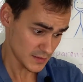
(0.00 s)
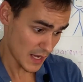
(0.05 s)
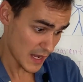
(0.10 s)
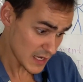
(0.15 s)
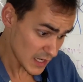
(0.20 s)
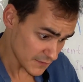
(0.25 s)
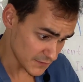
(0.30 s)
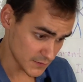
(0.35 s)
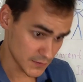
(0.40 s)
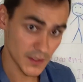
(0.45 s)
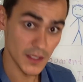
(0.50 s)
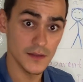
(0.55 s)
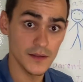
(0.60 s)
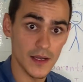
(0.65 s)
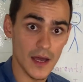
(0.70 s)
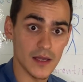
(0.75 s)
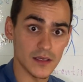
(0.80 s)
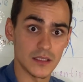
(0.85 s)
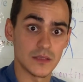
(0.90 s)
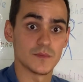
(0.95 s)
I have done
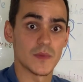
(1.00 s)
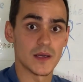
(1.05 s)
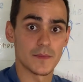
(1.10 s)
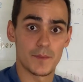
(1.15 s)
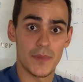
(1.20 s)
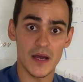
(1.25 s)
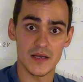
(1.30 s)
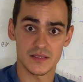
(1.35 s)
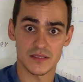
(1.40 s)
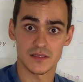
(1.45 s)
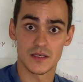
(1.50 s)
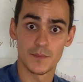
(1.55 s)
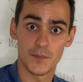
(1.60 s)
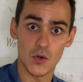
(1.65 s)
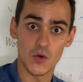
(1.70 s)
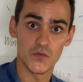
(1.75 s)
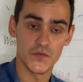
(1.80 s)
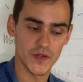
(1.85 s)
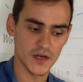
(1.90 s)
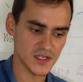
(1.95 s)
that in my past
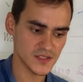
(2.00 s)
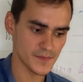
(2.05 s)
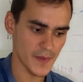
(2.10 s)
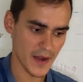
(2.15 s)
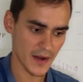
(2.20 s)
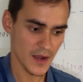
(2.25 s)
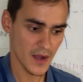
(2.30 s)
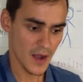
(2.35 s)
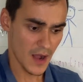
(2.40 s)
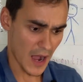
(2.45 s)
couple of years back,